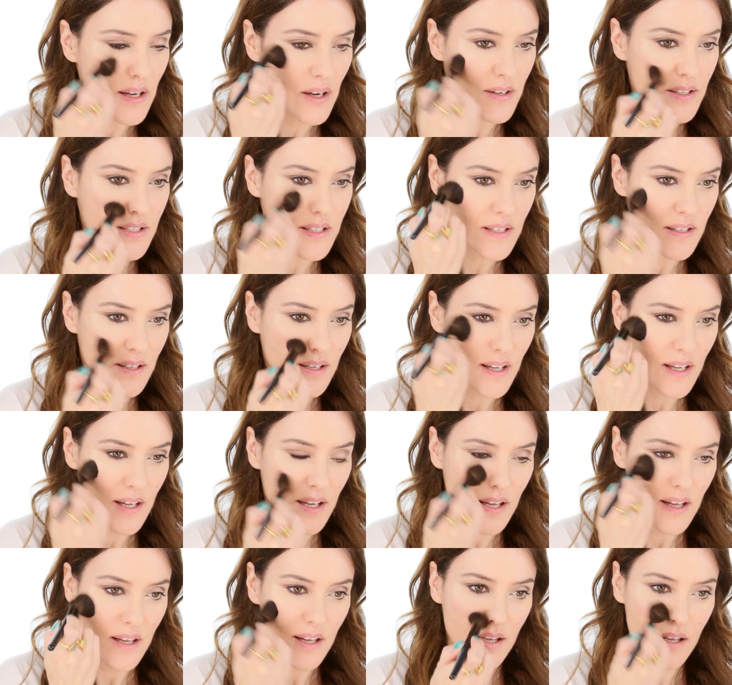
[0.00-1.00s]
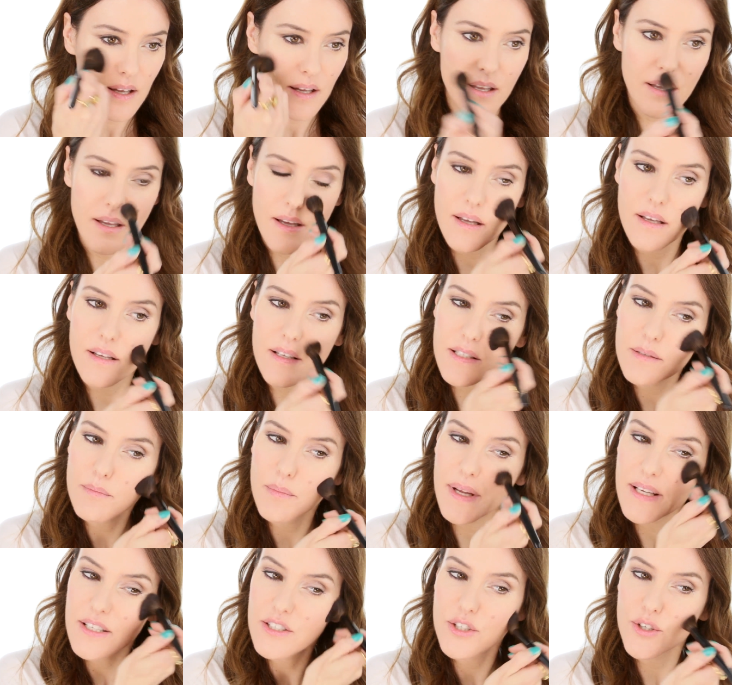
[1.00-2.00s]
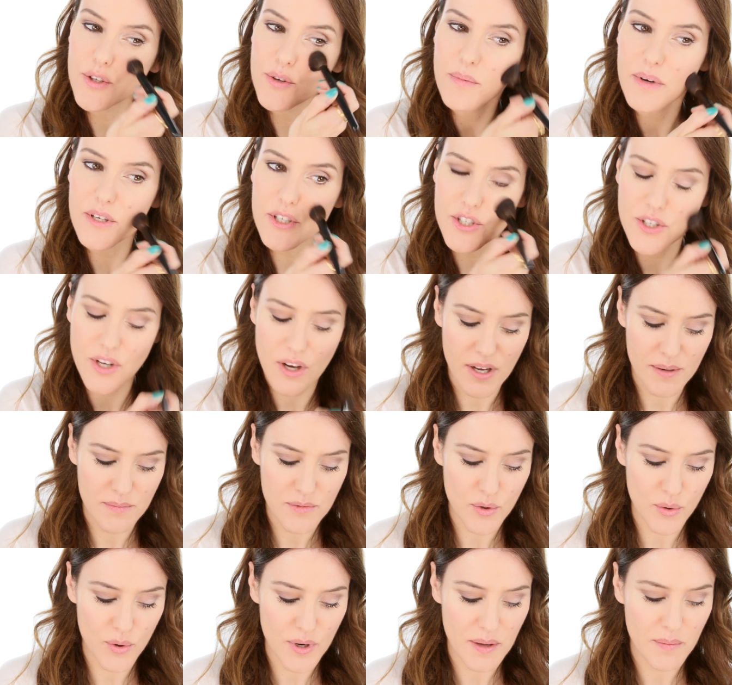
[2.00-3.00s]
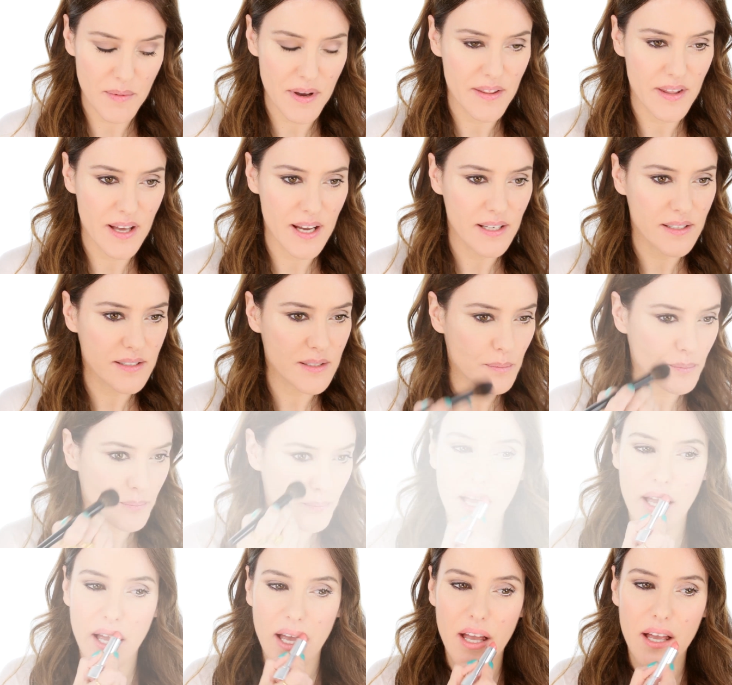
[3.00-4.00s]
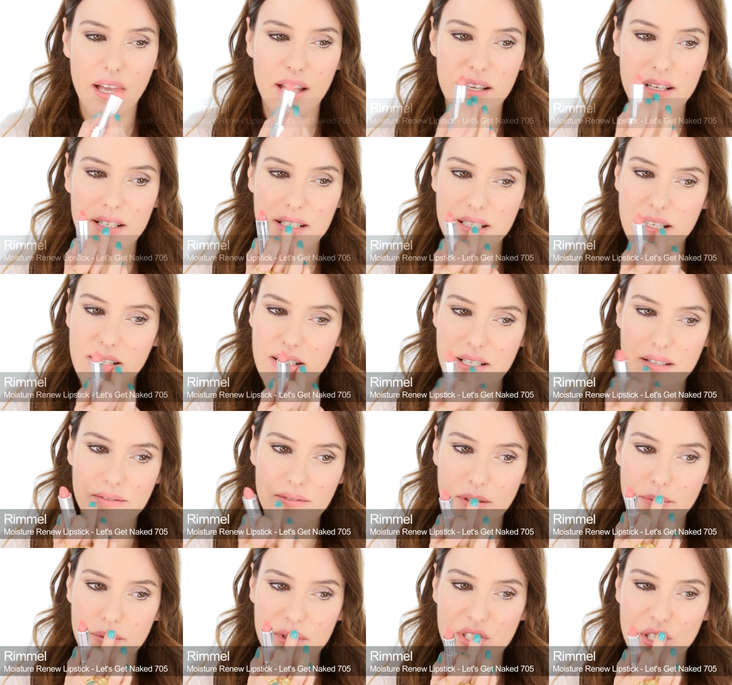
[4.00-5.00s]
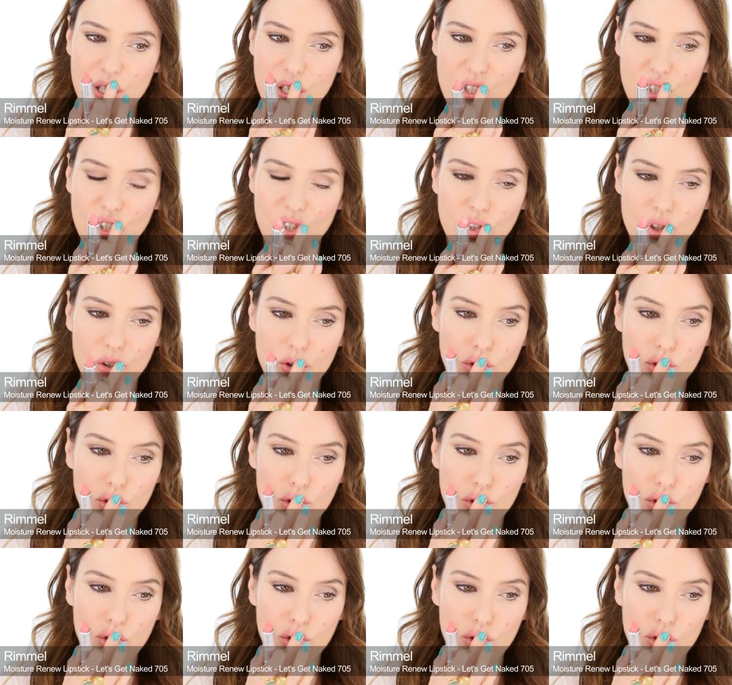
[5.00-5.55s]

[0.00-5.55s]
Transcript: going to spend too much time talking about that. And a touch of lipstick,